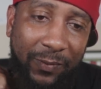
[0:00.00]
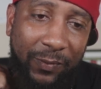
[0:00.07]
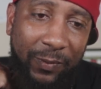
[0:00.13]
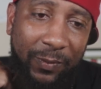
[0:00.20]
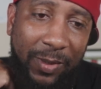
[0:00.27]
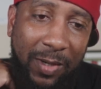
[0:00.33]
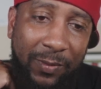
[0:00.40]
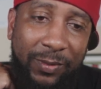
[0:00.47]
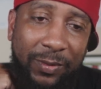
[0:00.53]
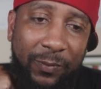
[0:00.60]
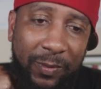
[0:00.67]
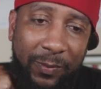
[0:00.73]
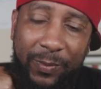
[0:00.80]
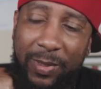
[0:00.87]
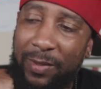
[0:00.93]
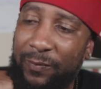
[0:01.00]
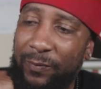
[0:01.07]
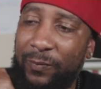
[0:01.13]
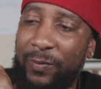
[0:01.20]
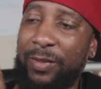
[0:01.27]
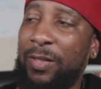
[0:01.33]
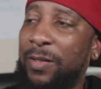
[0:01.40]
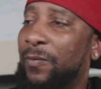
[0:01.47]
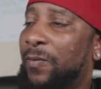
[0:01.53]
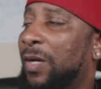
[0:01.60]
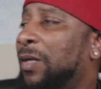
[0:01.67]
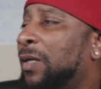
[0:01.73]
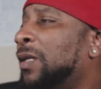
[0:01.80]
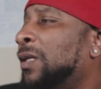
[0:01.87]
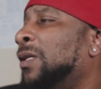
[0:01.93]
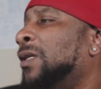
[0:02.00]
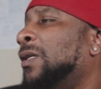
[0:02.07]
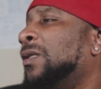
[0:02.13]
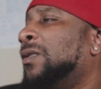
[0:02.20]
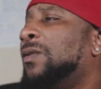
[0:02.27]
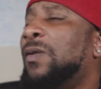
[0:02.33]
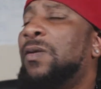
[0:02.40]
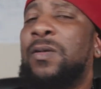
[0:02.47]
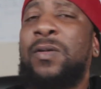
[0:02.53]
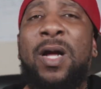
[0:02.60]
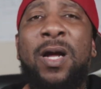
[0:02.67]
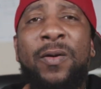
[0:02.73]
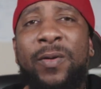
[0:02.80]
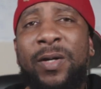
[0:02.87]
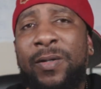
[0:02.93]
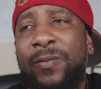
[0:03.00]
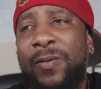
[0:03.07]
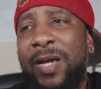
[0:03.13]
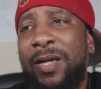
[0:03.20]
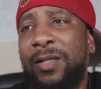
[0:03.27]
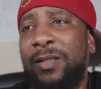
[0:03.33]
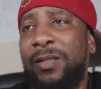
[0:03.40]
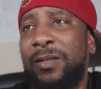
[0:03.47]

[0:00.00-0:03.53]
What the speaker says: when I was in one bathroom. We getting ready, dude already ready.